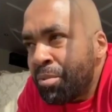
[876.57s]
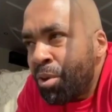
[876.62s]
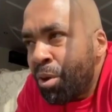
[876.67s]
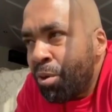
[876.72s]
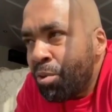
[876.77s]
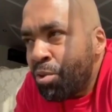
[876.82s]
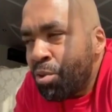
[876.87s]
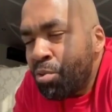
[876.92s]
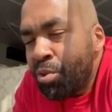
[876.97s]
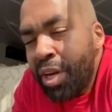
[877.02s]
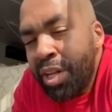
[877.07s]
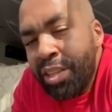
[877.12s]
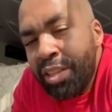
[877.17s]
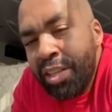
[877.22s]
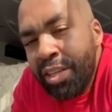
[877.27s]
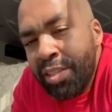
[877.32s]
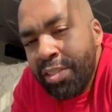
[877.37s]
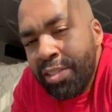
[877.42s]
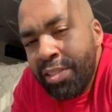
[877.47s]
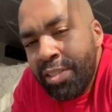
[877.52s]
all the great
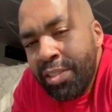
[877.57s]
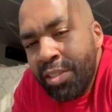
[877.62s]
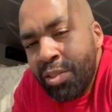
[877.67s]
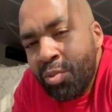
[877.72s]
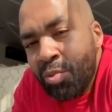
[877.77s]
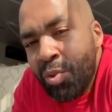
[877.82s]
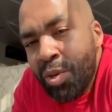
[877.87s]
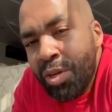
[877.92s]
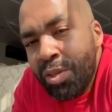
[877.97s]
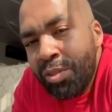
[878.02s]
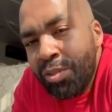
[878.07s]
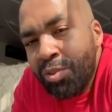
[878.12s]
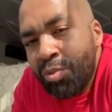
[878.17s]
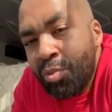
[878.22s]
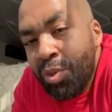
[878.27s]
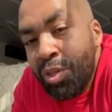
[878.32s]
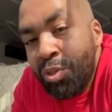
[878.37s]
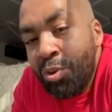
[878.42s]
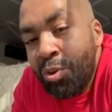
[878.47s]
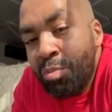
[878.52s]
things in this world.
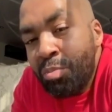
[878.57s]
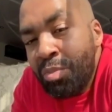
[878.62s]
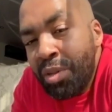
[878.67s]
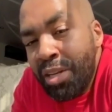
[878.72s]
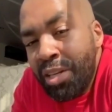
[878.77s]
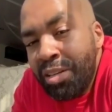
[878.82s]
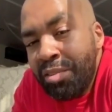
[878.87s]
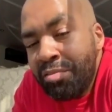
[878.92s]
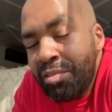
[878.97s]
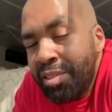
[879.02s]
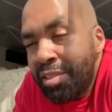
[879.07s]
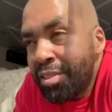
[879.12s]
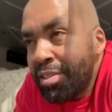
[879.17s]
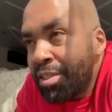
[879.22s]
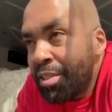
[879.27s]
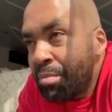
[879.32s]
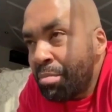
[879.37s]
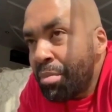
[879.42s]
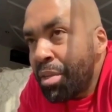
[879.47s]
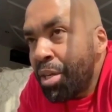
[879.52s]
We don't believe it.
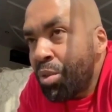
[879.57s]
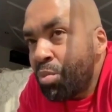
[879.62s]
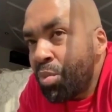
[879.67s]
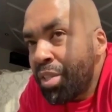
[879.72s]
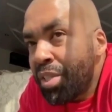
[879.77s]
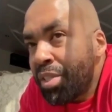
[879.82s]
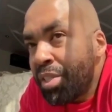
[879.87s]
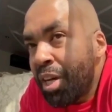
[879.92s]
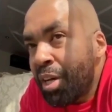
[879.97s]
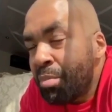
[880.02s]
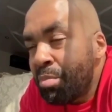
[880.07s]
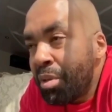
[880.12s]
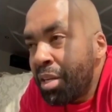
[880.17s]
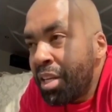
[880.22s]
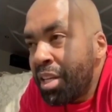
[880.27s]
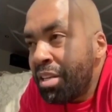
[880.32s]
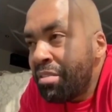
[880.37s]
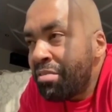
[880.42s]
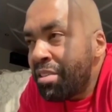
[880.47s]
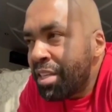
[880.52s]
The minute we start
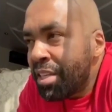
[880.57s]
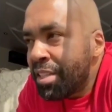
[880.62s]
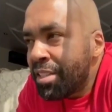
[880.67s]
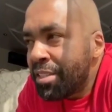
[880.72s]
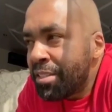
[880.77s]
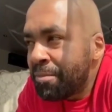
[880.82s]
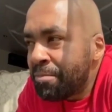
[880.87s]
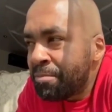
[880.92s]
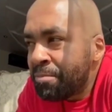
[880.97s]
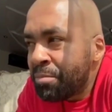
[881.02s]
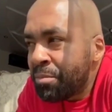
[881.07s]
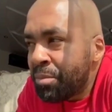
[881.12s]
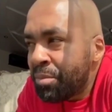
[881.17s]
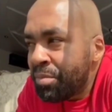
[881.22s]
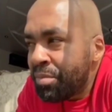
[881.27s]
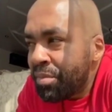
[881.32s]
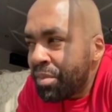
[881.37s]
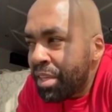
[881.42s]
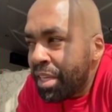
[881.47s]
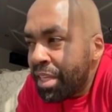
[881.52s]
believing it,
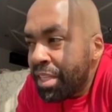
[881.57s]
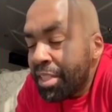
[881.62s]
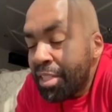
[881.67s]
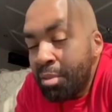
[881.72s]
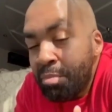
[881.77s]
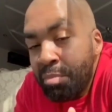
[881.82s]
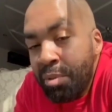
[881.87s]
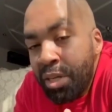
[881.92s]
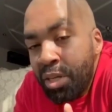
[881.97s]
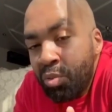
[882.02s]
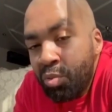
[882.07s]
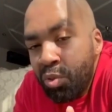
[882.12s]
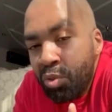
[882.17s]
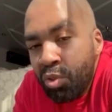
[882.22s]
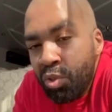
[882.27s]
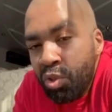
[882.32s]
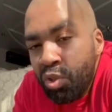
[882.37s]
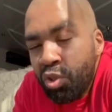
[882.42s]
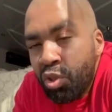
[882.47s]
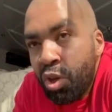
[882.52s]
is the minute we're
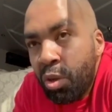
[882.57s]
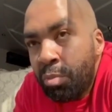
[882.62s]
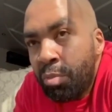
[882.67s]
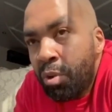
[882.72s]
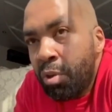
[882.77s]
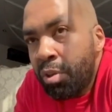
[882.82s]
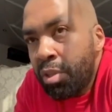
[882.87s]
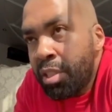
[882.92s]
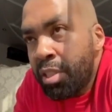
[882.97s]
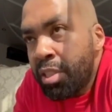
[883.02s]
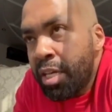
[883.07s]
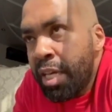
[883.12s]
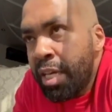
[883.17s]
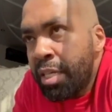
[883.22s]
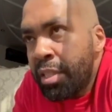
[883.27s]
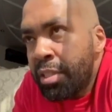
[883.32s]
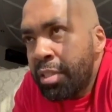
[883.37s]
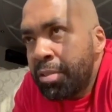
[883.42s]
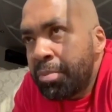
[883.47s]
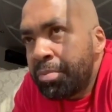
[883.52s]
going to stop all this
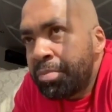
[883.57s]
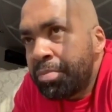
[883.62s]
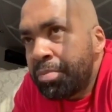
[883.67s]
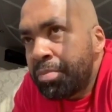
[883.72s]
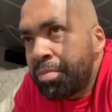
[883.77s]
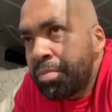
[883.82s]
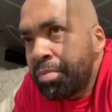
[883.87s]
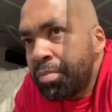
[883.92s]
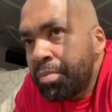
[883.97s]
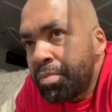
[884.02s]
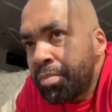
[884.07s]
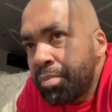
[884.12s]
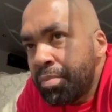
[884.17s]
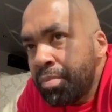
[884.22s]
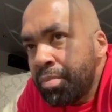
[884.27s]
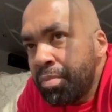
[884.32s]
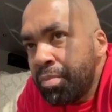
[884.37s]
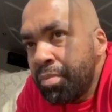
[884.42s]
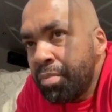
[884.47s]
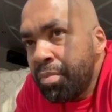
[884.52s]
hate.
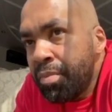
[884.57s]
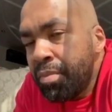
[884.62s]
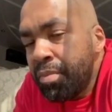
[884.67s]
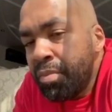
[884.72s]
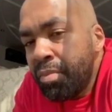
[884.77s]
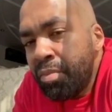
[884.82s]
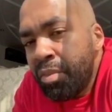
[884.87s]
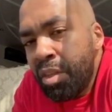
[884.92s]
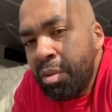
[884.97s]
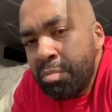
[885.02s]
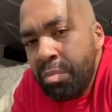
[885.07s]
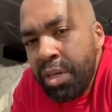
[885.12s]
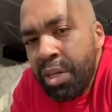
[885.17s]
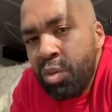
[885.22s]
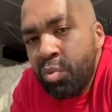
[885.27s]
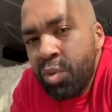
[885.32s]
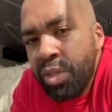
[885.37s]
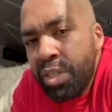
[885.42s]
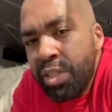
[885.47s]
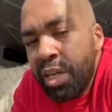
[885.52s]
The
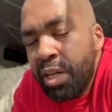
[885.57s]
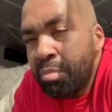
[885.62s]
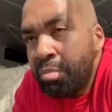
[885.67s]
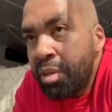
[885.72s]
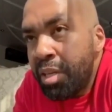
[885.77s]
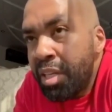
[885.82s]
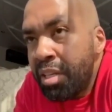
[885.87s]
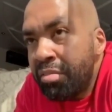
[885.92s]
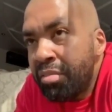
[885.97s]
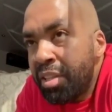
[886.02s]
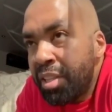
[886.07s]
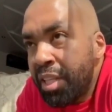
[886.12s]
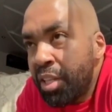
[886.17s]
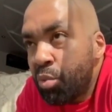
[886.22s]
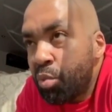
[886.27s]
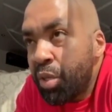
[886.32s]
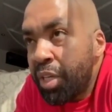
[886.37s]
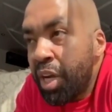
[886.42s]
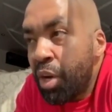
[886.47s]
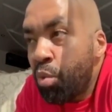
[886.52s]
minute we start believing
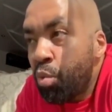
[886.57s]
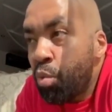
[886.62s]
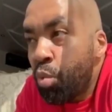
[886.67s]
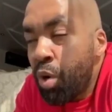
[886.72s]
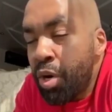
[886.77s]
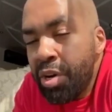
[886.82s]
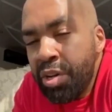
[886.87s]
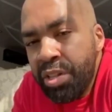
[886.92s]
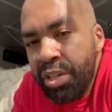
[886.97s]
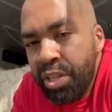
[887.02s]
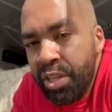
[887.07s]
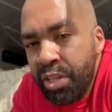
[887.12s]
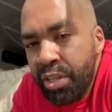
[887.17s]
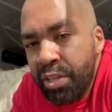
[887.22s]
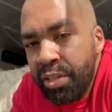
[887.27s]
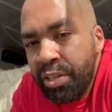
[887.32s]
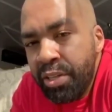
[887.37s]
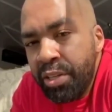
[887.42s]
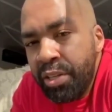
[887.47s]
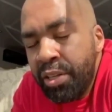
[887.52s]
that we are worthy
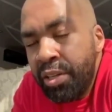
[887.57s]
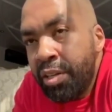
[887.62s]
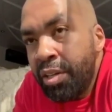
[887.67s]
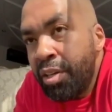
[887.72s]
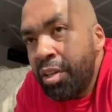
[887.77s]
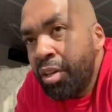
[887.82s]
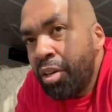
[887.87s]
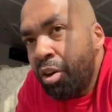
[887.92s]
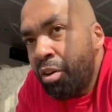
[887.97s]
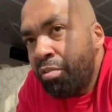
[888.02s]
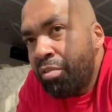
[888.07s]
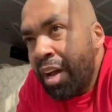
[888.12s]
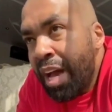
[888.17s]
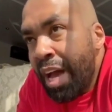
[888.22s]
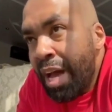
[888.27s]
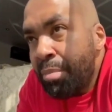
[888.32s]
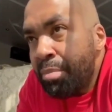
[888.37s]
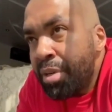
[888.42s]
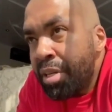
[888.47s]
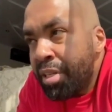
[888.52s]
of
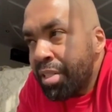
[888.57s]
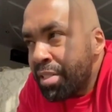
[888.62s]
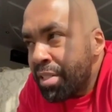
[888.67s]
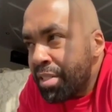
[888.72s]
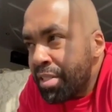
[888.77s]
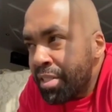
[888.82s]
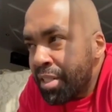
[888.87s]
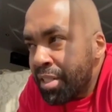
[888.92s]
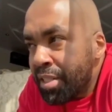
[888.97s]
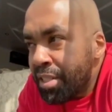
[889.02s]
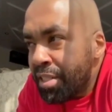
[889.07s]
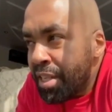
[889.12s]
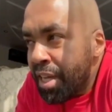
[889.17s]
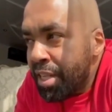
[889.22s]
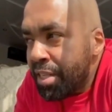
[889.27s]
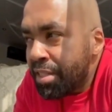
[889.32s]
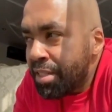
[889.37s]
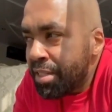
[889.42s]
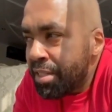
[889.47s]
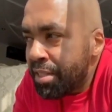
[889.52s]
happiness and
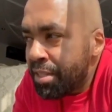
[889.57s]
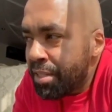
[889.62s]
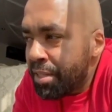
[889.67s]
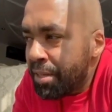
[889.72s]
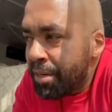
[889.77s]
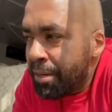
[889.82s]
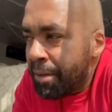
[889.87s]
success